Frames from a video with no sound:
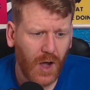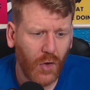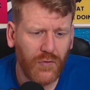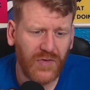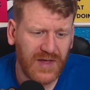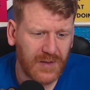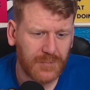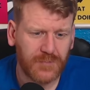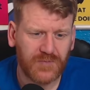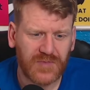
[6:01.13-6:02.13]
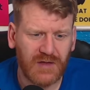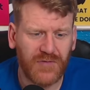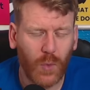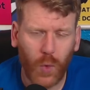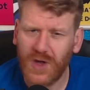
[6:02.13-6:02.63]
Hopefully, if
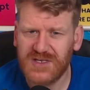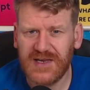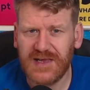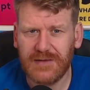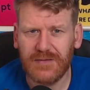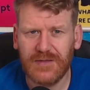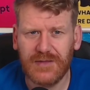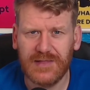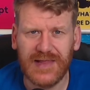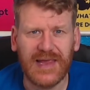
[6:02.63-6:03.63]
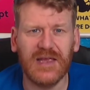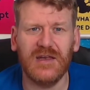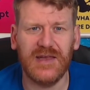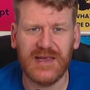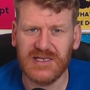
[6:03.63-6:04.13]
there was any
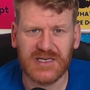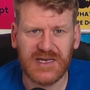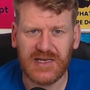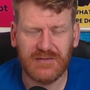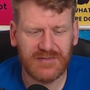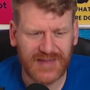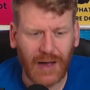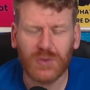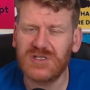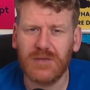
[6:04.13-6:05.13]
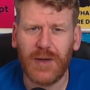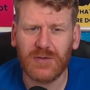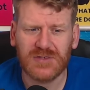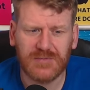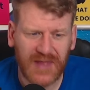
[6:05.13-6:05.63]
lingering injury doubts
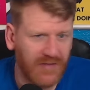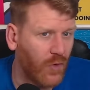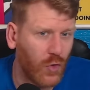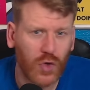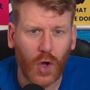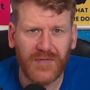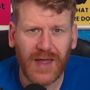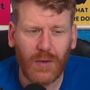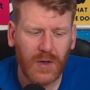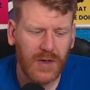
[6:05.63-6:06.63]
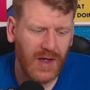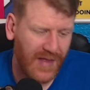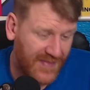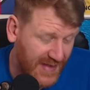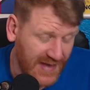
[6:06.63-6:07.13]
about him, they've all gone now.
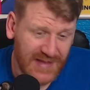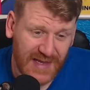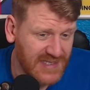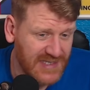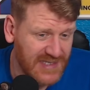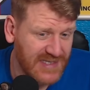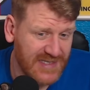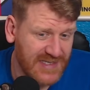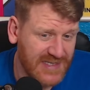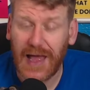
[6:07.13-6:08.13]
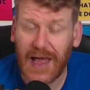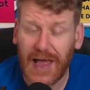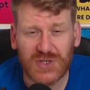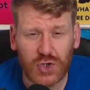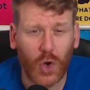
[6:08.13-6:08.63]
And the, this is now the time he's
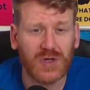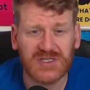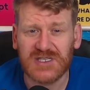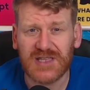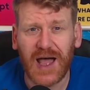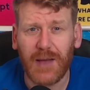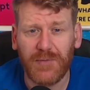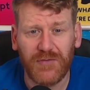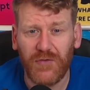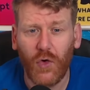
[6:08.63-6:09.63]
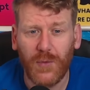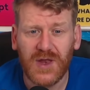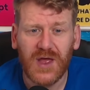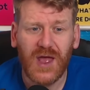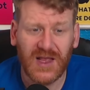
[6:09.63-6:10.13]
got to start performing
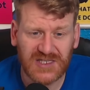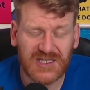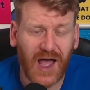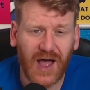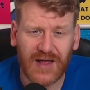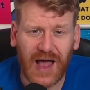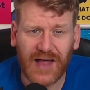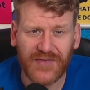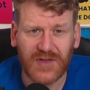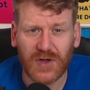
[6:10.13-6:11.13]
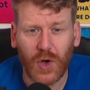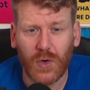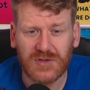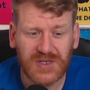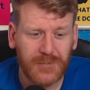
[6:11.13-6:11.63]
and start adding goals.